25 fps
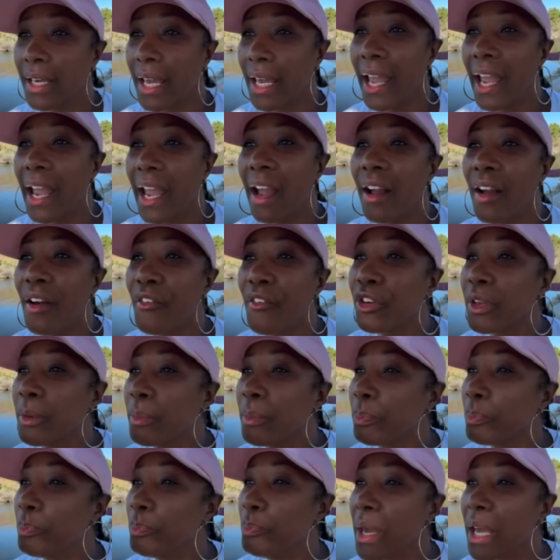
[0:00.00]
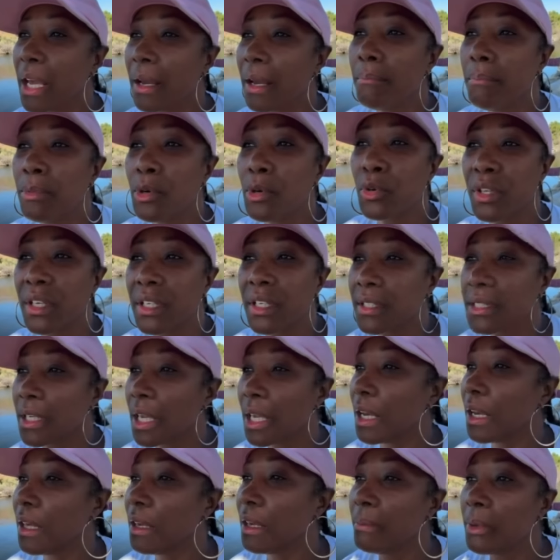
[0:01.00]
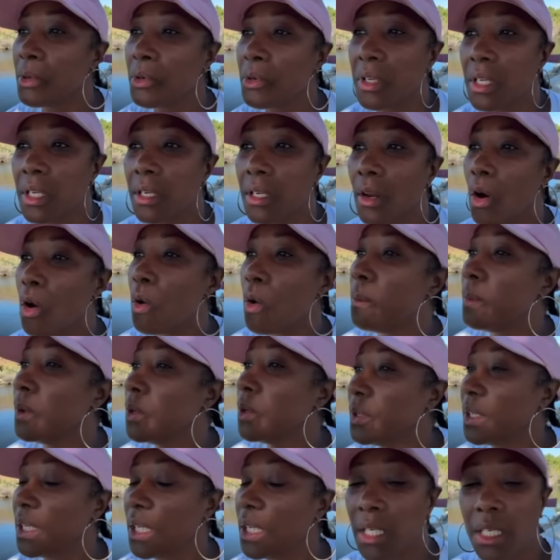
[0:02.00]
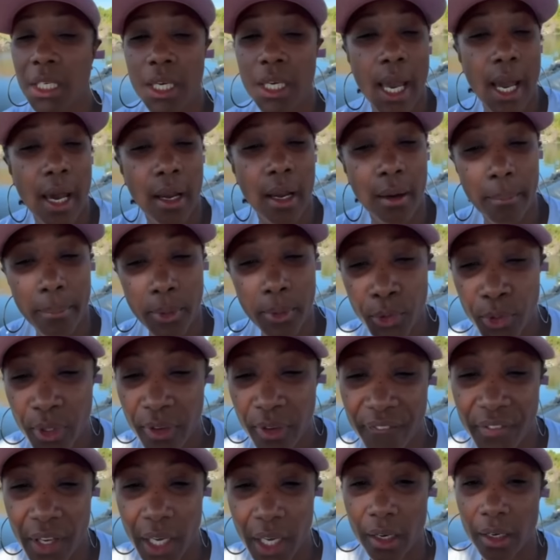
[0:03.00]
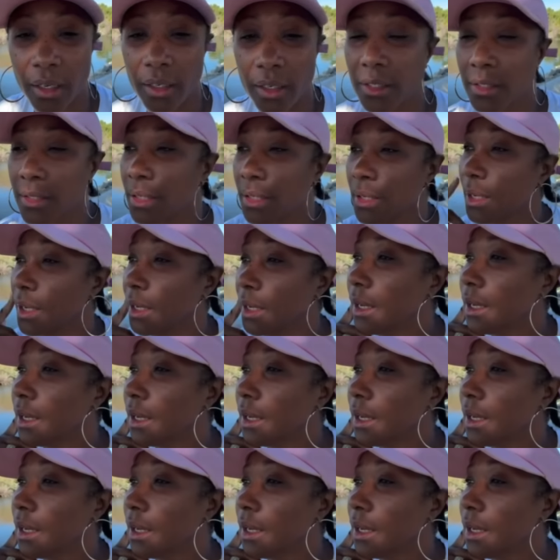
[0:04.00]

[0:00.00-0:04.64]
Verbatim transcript: Every big booty, skinny booty, no booty, he had a booty fetish.